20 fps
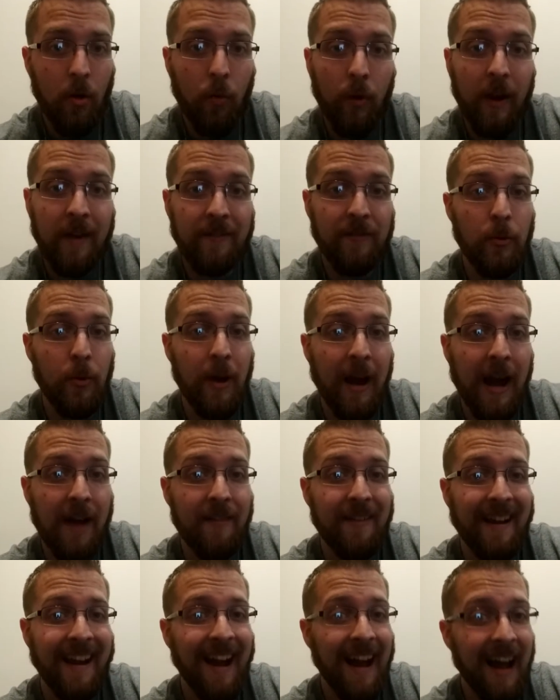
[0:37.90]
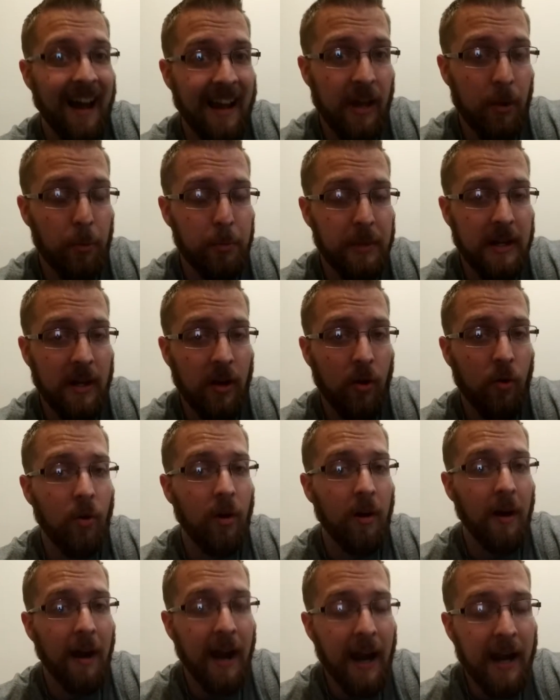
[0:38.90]
If you have a high albedo
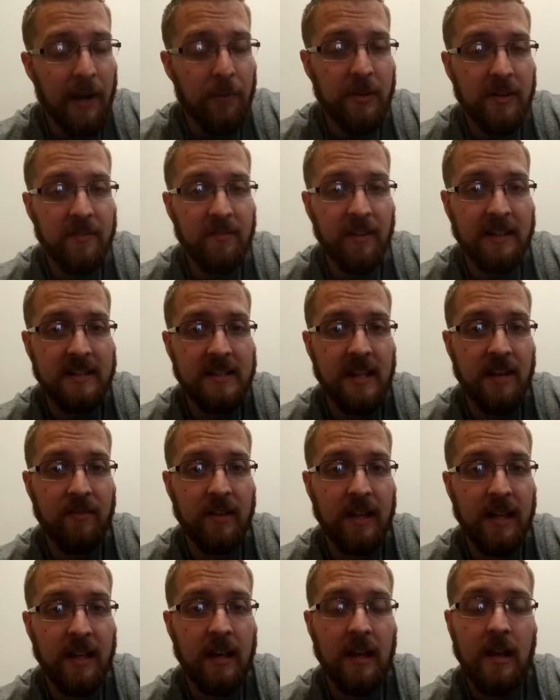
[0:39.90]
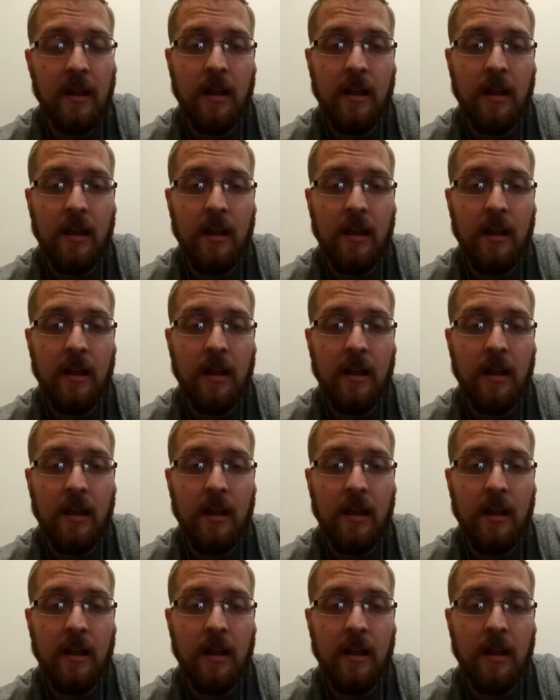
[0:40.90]
or high reflectivity,